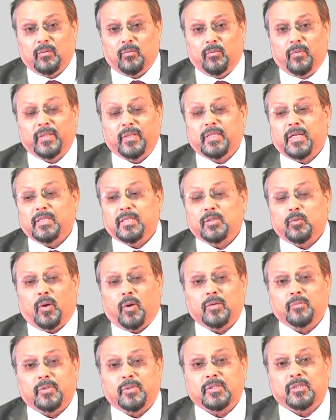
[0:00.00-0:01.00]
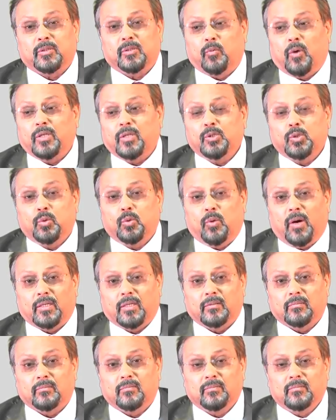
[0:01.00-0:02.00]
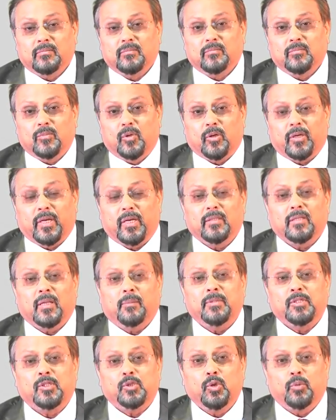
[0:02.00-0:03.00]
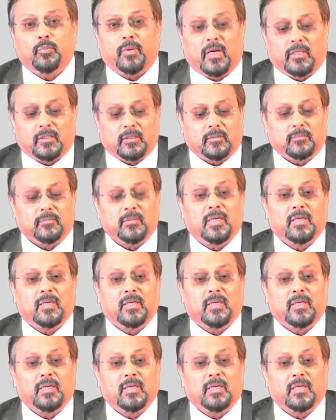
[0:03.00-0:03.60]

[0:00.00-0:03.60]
when there is one person, 1 to 1, okay, that means two party,